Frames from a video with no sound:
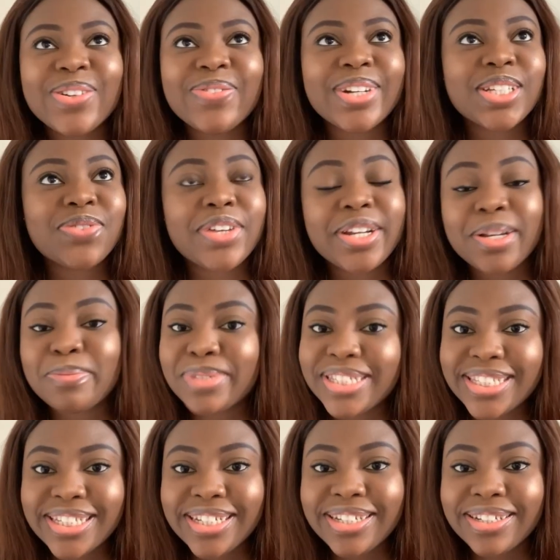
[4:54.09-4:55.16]
Boys Father
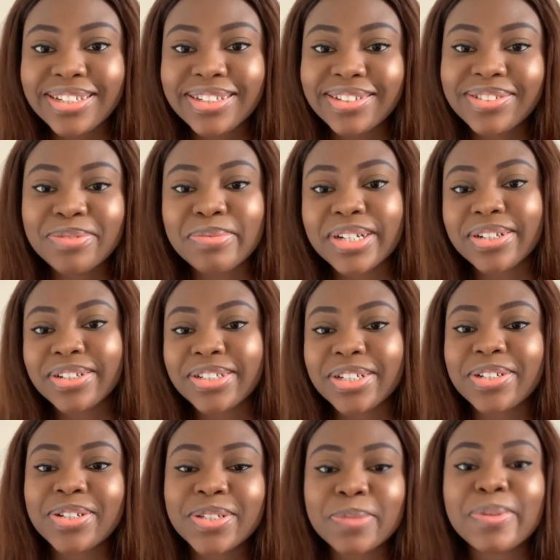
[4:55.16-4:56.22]
BC, oh my god, you're
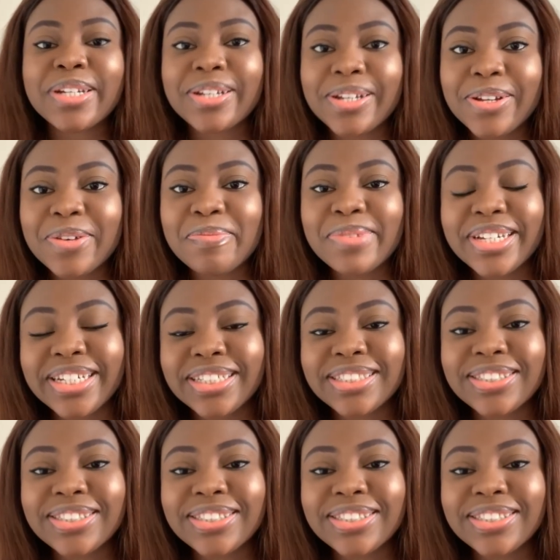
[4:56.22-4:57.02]
gonna spend a lot of money.